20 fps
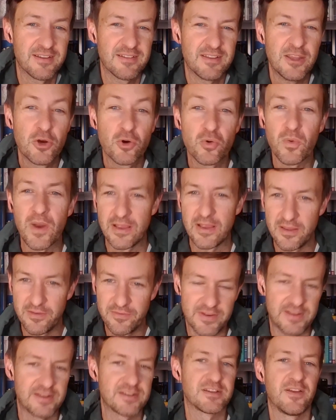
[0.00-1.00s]

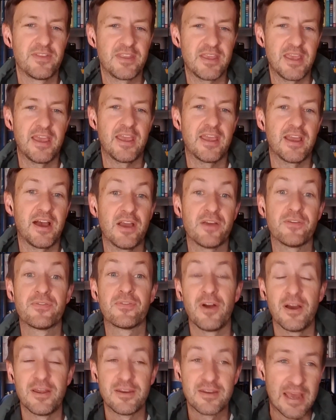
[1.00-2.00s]
irrelevant on the AI
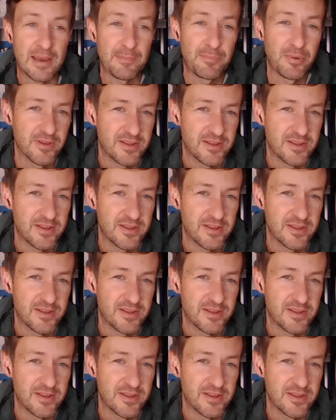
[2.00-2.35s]
front. Apple